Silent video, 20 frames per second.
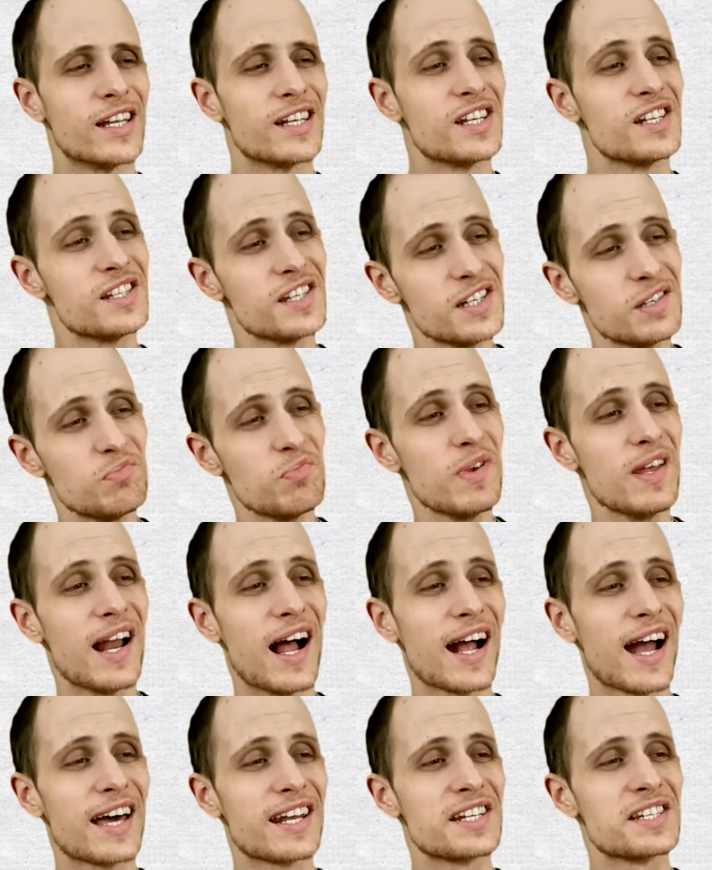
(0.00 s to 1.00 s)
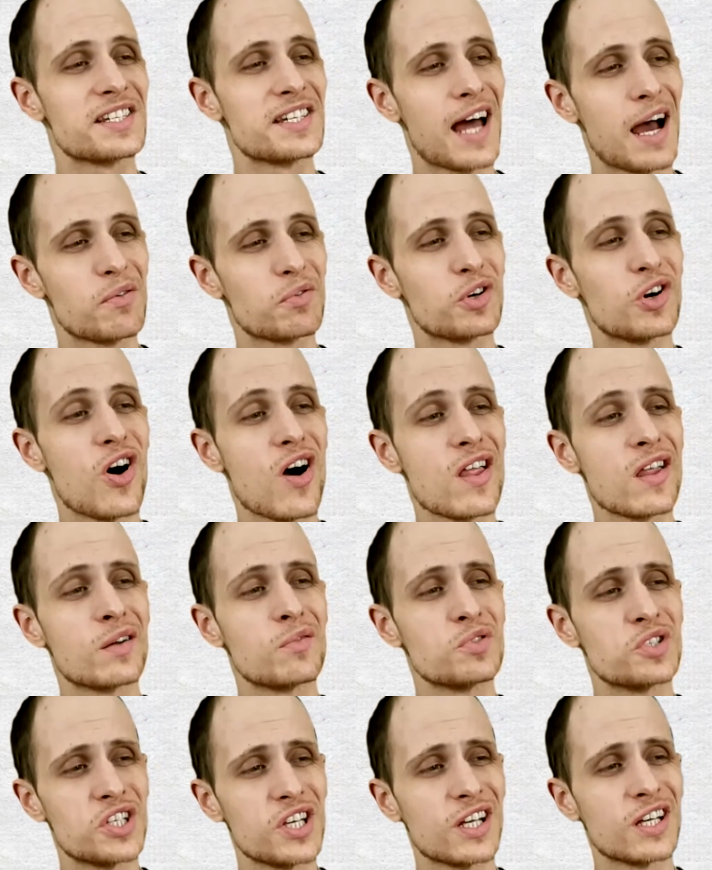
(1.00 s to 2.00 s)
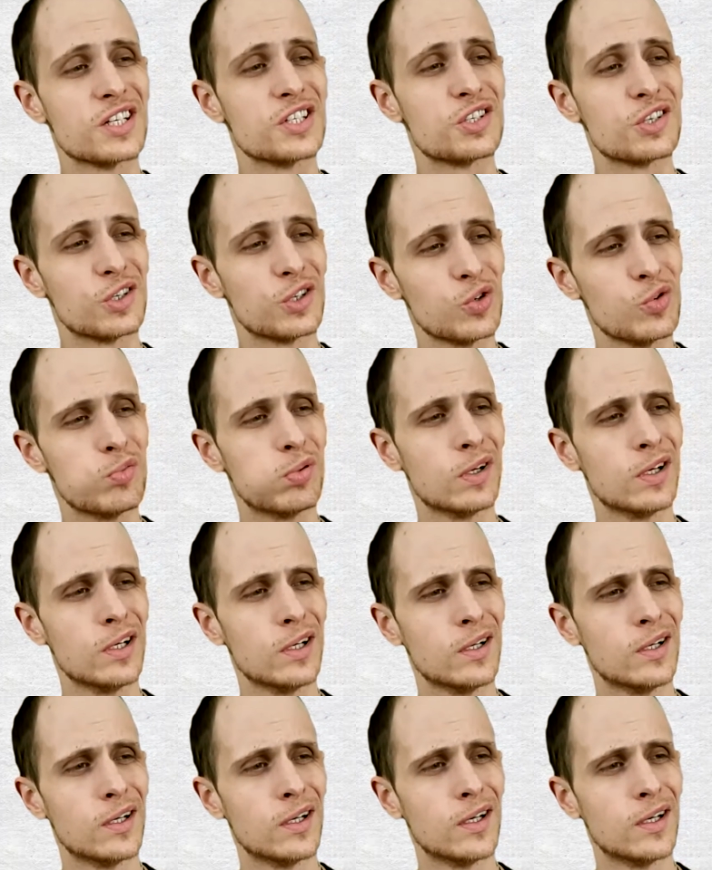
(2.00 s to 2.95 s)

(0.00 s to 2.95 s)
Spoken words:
Does this mean I gotta stop calling him Chicken Chalupa?